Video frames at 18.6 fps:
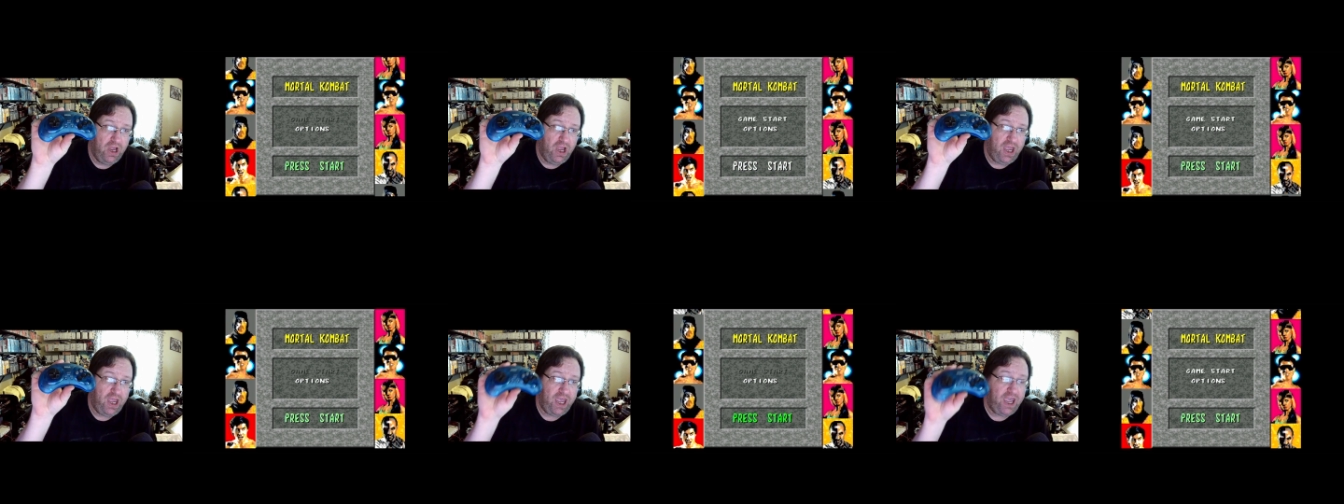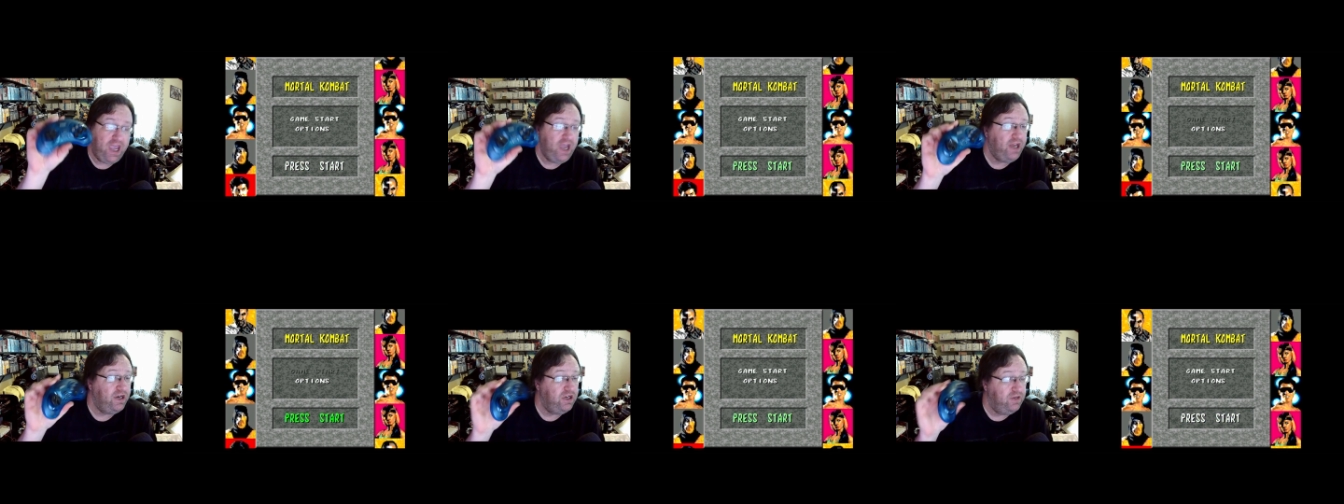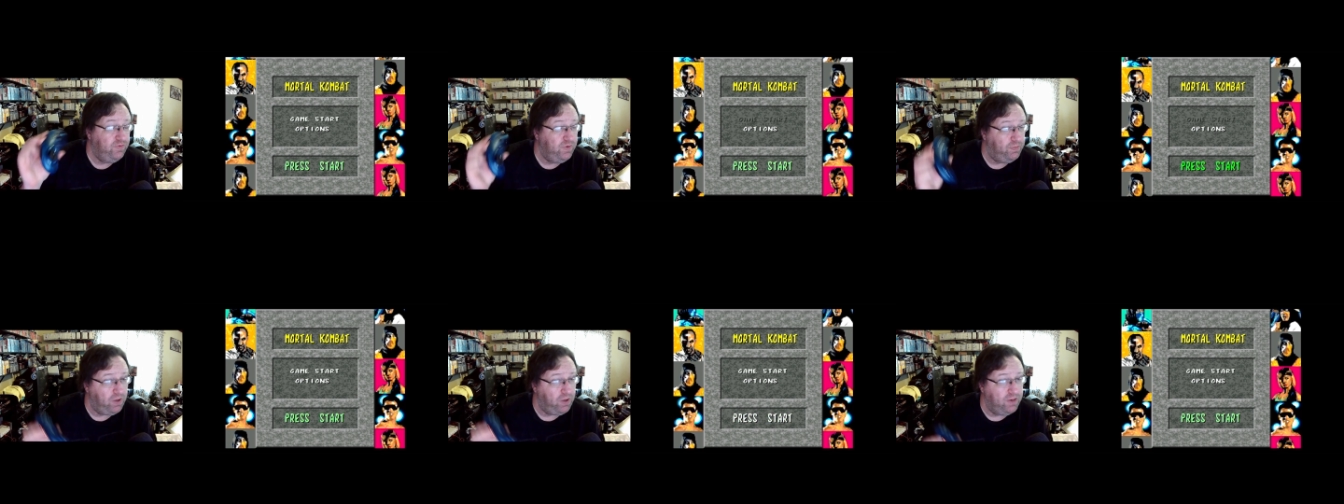And
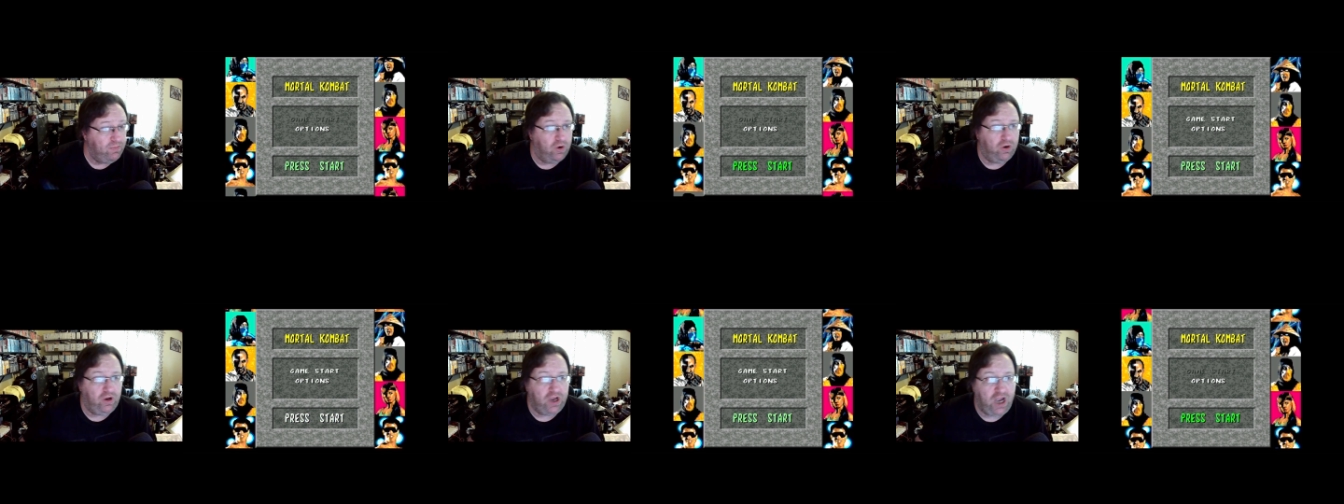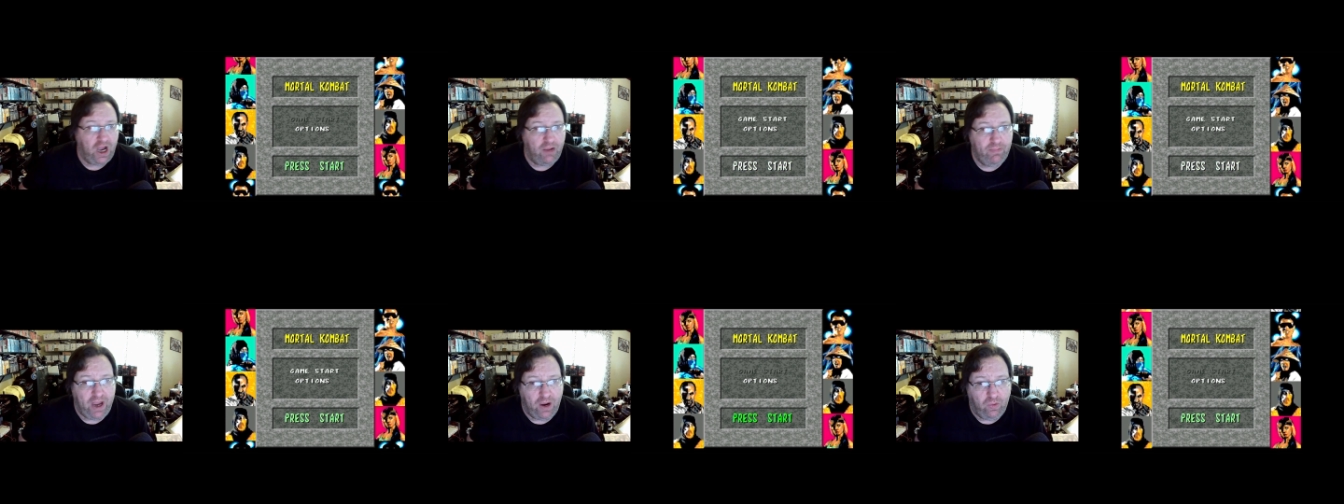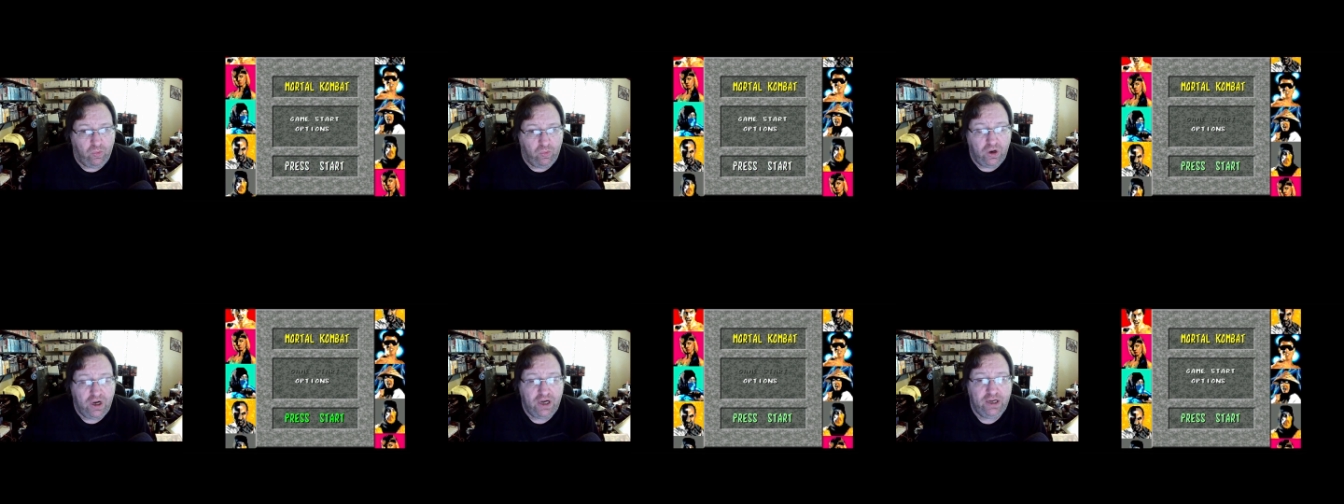if you play Mortal
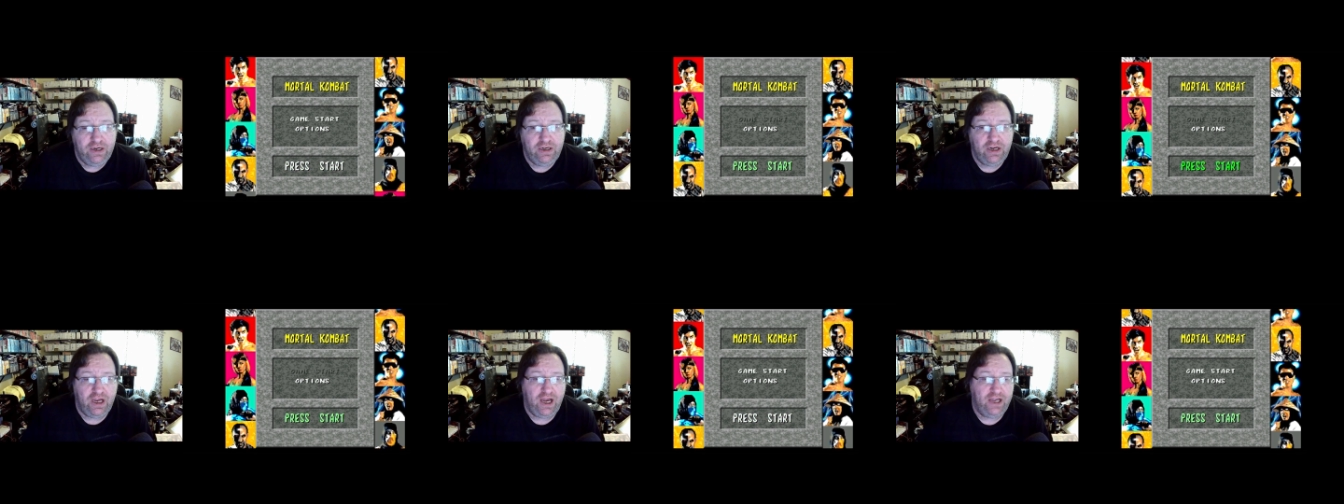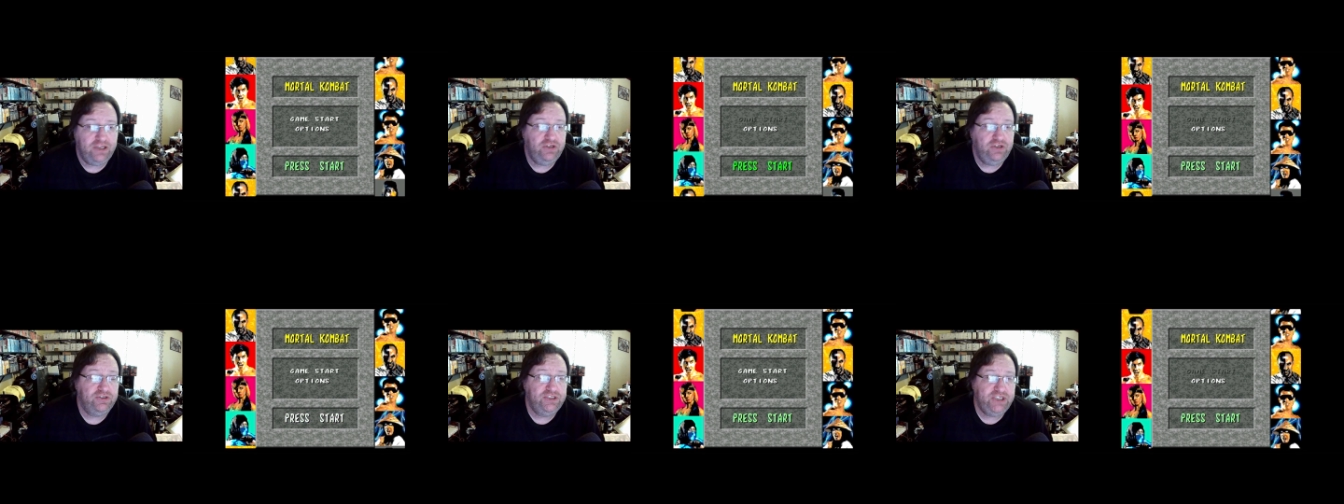Kombat 1 on your